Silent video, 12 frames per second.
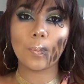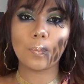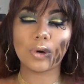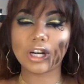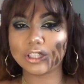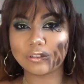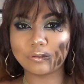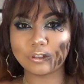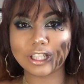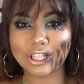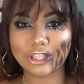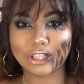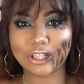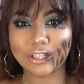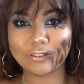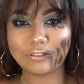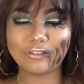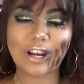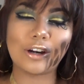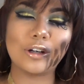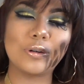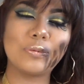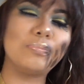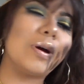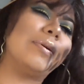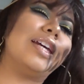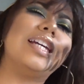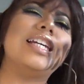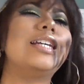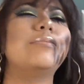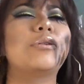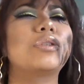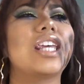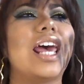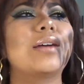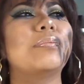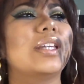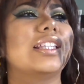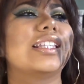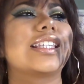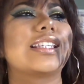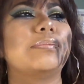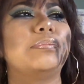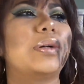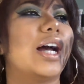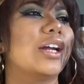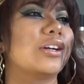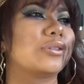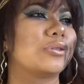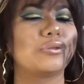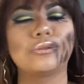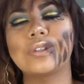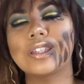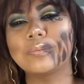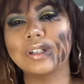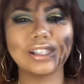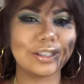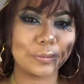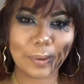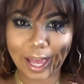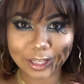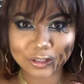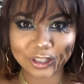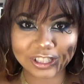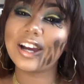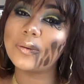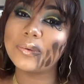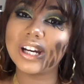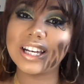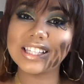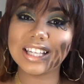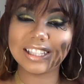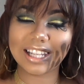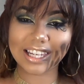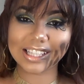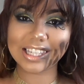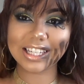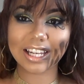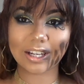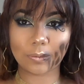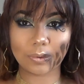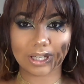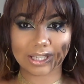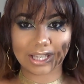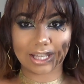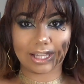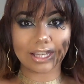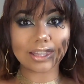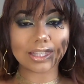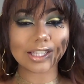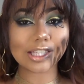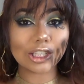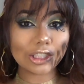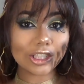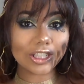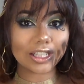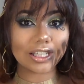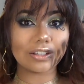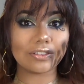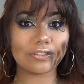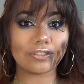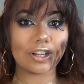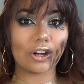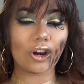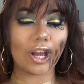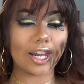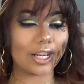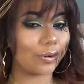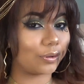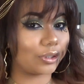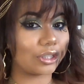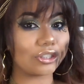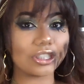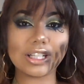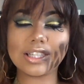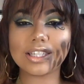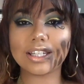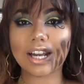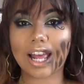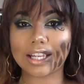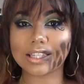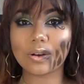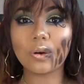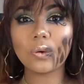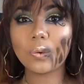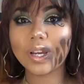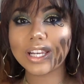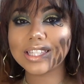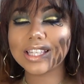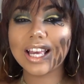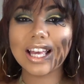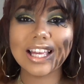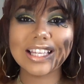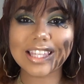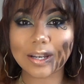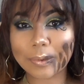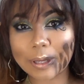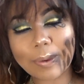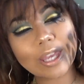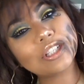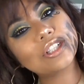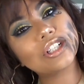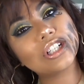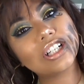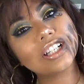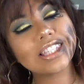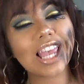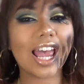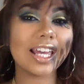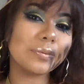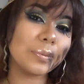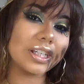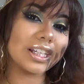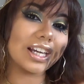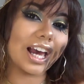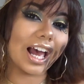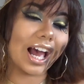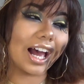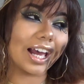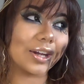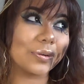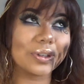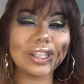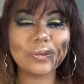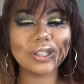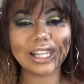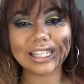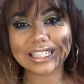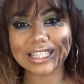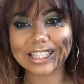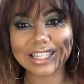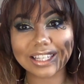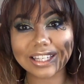Brendan Fraser Pharaoh Mummy Emotep inspired gruesome Cleopatra. I hope you guys liked it. I hope you guys like this look. If anyone recreates it, as always, send me a picture, tag me. I really would like to see